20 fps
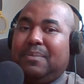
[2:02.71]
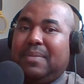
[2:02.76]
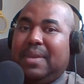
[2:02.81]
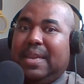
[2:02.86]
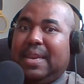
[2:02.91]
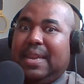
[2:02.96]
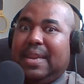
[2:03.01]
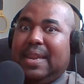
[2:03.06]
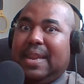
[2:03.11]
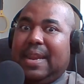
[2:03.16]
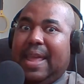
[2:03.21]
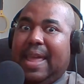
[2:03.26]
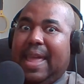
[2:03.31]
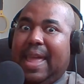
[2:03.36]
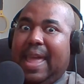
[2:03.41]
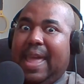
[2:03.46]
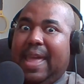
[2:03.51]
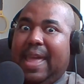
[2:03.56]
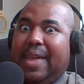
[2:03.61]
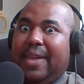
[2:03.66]
minute and
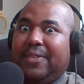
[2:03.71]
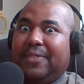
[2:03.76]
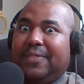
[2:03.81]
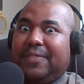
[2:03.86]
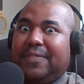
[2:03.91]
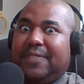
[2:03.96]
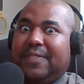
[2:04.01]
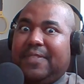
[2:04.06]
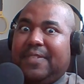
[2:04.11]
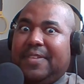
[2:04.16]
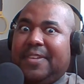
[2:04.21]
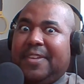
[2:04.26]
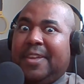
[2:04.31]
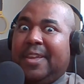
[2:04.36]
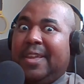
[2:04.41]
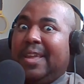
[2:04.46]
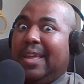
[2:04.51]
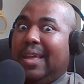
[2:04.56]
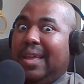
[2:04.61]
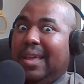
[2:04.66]
a half
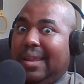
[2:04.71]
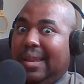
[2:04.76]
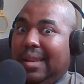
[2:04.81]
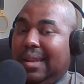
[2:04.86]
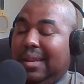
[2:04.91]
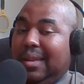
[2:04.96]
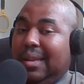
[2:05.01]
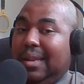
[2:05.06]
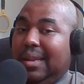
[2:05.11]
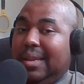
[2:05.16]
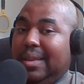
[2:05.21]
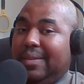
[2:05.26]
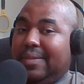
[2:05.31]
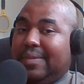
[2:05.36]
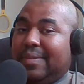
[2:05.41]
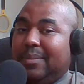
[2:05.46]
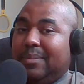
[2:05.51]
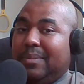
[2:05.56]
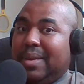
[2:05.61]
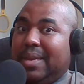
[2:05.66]
at
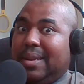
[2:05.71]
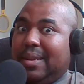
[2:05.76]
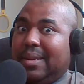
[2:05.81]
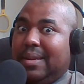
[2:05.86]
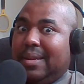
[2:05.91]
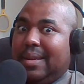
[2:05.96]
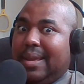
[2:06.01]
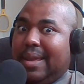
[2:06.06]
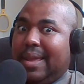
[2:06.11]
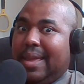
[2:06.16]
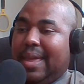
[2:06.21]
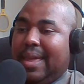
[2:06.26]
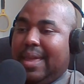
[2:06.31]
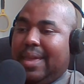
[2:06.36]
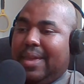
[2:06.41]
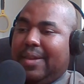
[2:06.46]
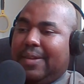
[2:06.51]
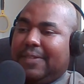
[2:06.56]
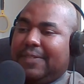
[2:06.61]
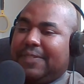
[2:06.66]
least a minute and
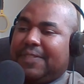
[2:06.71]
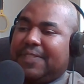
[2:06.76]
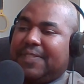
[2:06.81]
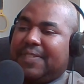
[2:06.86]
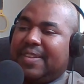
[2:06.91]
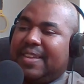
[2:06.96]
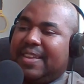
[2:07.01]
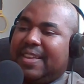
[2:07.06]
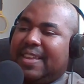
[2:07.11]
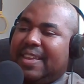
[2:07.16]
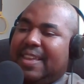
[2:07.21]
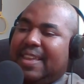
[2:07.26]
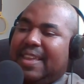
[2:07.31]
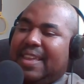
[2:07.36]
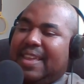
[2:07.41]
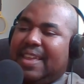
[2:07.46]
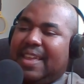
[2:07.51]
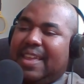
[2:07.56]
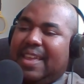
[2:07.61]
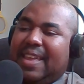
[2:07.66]
a half
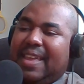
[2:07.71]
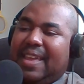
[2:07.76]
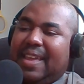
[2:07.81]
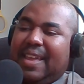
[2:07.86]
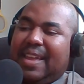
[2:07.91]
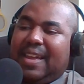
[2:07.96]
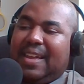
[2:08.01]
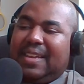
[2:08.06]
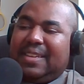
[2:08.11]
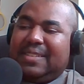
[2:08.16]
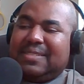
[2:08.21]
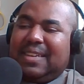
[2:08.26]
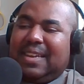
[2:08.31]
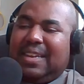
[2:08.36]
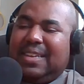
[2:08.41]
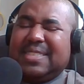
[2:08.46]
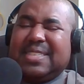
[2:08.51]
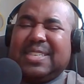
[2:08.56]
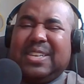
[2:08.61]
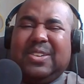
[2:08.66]
uh,
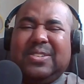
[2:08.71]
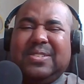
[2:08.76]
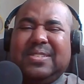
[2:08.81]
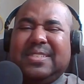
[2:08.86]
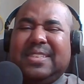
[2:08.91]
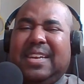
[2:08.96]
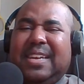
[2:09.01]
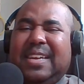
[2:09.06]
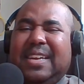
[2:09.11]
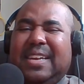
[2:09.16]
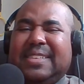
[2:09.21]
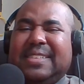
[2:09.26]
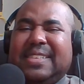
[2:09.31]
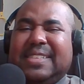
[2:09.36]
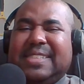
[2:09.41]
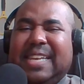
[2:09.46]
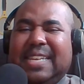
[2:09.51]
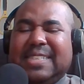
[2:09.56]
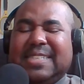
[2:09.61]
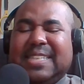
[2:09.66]
also uh,
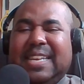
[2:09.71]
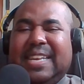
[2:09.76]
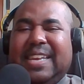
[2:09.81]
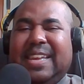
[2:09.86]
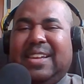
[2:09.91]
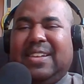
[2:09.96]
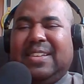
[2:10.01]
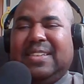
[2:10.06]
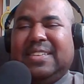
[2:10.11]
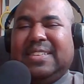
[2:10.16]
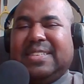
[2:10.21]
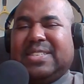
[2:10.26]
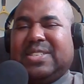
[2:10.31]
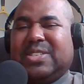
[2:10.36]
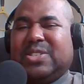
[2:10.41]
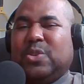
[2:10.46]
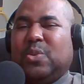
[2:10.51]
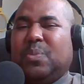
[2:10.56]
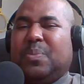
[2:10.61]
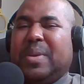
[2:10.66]
natasha lyonne looks
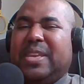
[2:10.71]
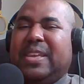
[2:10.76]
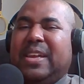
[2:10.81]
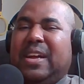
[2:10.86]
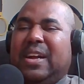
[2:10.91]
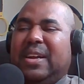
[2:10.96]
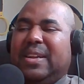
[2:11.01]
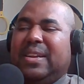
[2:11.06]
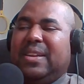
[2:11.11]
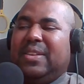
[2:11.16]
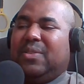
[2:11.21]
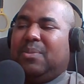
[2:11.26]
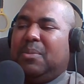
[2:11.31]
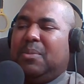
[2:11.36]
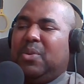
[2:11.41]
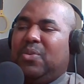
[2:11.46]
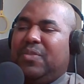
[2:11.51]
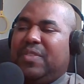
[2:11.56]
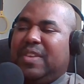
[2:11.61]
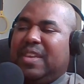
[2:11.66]
super young in this
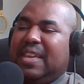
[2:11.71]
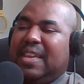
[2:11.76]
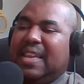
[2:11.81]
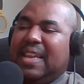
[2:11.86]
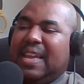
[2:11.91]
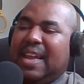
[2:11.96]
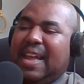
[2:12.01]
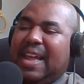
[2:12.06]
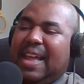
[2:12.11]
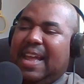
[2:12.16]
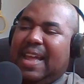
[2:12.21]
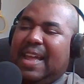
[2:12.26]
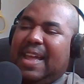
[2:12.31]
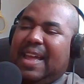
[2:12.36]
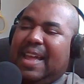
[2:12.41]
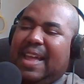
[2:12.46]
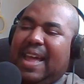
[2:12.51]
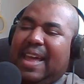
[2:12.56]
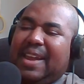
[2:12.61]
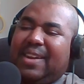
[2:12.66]
movie uh,
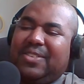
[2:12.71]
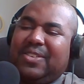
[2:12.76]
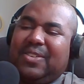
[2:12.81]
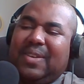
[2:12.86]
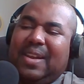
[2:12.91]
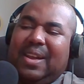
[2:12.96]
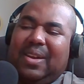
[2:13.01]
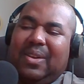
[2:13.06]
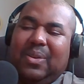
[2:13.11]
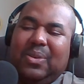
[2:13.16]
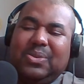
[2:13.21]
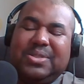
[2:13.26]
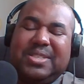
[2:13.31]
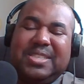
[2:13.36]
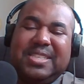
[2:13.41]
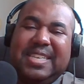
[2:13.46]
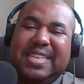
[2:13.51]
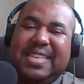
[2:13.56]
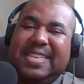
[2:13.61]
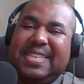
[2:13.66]
i don't know how old
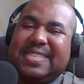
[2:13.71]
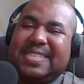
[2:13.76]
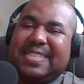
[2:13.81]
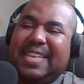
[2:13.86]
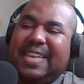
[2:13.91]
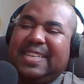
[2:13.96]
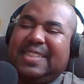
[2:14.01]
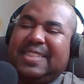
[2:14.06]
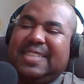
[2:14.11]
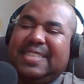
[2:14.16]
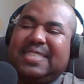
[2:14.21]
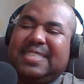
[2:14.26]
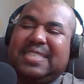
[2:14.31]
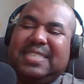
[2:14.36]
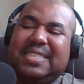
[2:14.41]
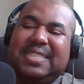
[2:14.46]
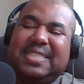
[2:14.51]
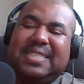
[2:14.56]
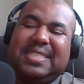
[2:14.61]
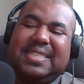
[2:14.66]
she is like this
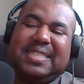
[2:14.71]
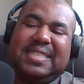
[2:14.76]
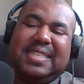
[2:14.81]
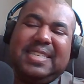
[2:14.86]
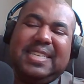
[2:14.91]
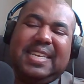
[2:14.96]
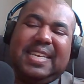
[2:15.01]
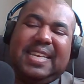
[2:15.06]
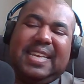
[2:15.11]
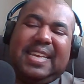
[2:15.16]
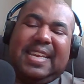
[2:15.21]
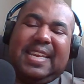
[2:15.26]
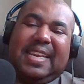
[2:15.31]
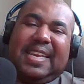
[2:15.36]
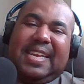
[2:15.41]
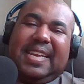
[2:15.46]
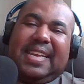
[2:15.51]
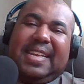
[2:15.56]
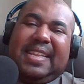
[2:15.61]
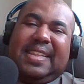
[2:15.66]
is
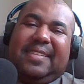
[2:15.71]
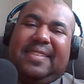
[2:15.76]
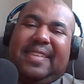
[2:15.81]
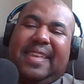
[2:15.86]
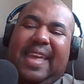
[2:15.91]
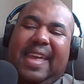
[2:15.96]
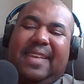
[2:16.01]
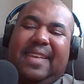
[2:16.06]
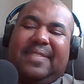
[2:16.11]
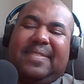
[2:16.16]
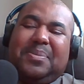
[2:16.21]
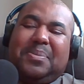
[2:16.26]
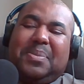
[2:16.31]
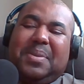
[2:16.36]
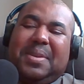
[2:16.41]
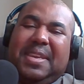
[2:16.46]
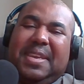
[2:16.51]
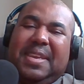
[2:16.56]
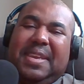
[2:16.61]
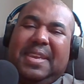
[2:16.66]
this has to
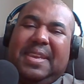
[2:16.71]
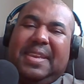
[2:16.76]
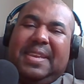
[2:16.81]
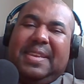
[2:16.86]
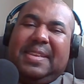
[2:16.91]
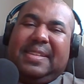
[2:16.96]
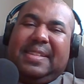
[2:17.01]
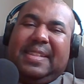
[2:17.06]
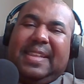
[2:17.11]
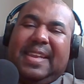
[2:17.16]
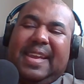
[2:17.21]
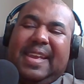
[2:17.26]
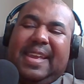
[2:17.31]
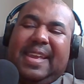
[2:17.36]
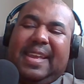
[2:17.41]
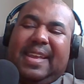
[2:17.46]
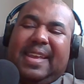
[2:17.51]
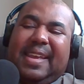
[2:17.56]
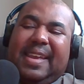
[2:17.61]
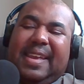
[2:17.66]
be
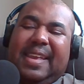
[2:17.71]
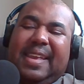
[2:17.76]
like